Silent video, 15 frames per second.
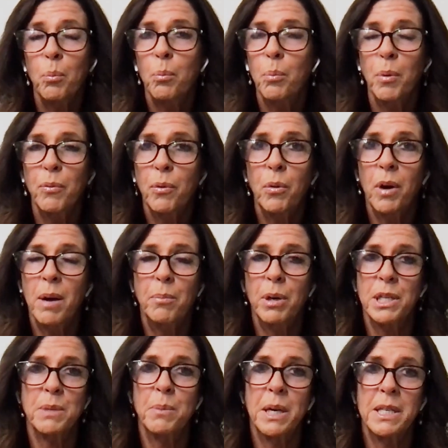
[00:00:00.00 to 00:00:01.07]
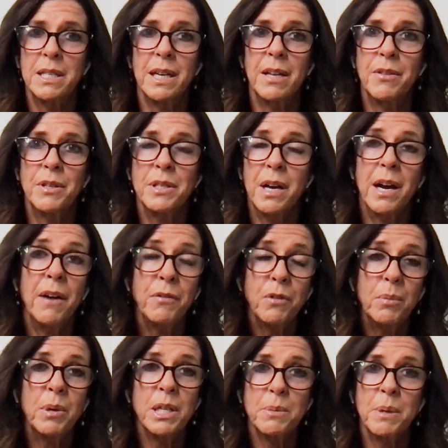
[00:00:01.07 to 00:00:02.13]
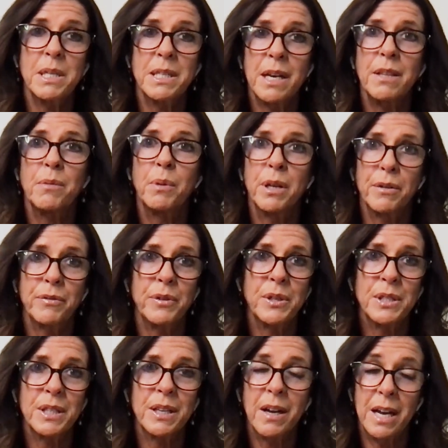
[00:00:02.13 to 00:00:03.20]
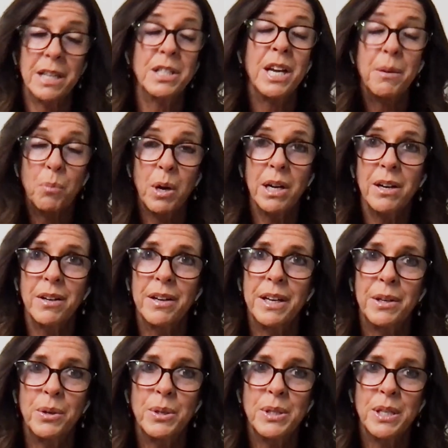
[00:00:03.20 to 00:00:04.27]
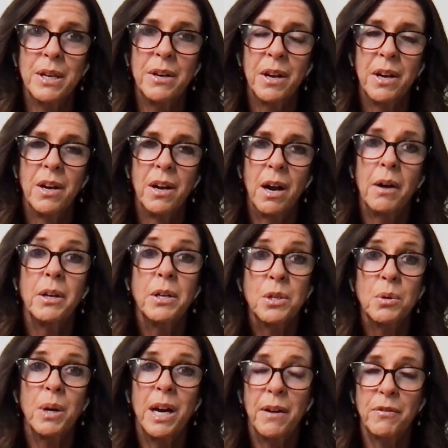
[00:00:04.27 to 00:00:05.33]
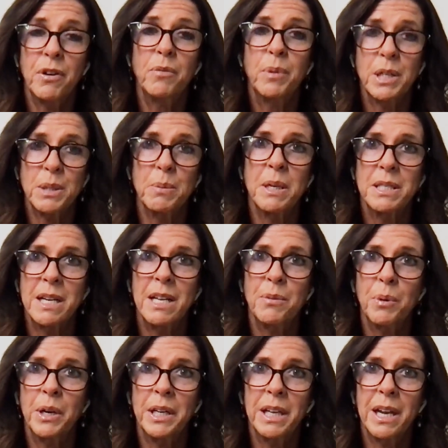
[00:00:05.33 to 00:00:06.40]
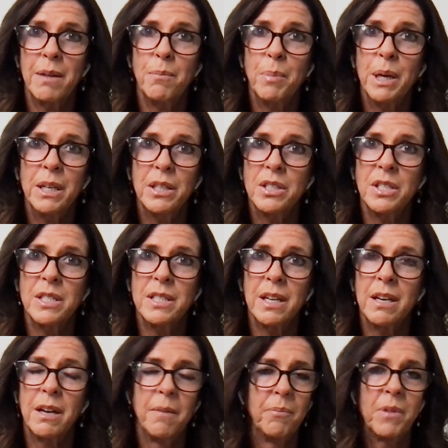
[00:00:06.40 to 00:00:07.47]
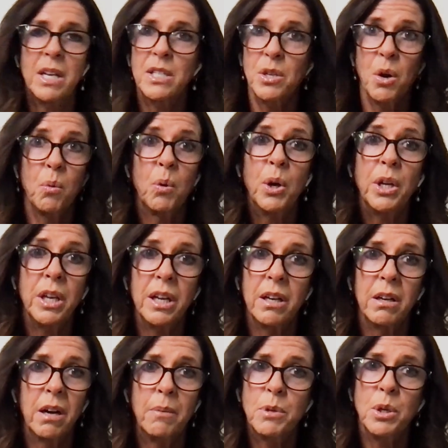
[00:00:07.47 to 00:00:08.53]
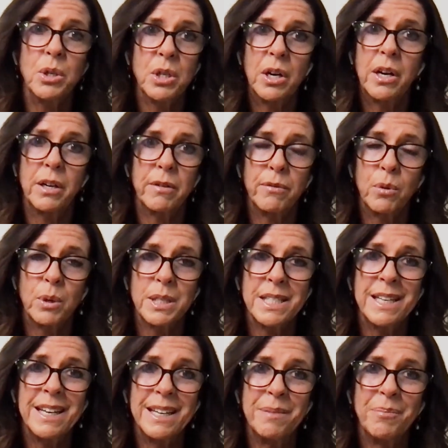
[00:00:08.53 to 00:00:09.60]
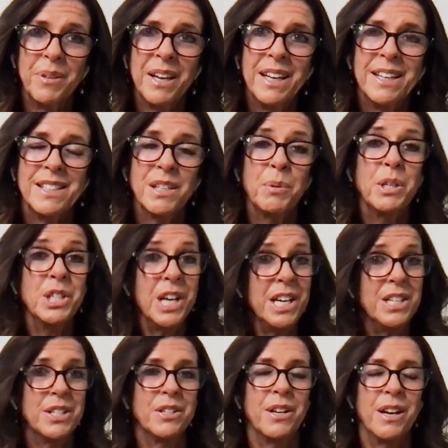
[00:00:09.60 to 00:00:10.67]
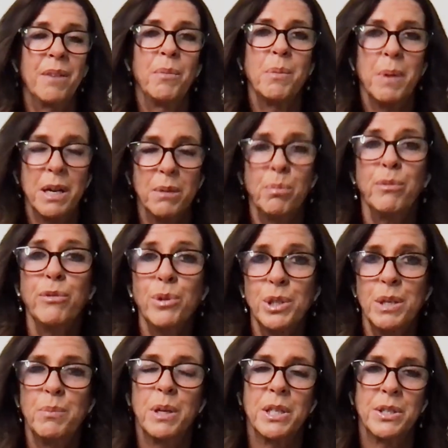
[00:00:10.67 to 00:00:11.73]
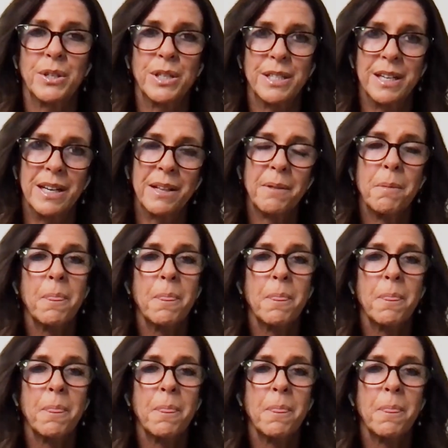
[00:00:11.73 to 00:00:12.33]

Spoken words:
before I brush my teeth? Is it after I brush my teeth? I actually had one client who said, I'm going to do it after I brush my teeth when I get in bed. And she said, it's not working. I'm too tired. I fall asleep. So we changed it and we made it before she brushed her teeth.